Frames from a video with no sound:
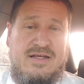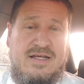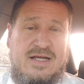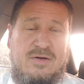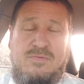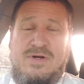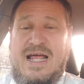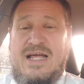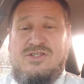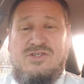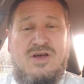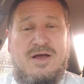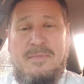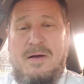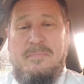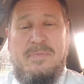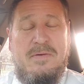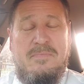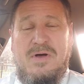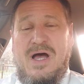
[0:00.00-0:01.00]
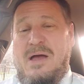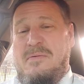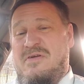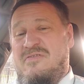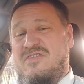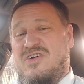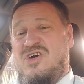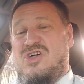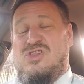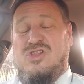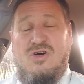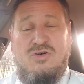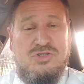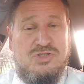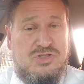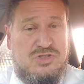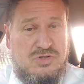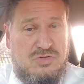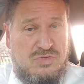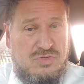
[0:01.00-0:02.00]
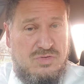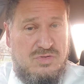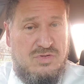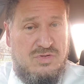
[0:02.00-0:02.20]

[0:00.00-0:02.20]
And we're not talking about people I'm even close to.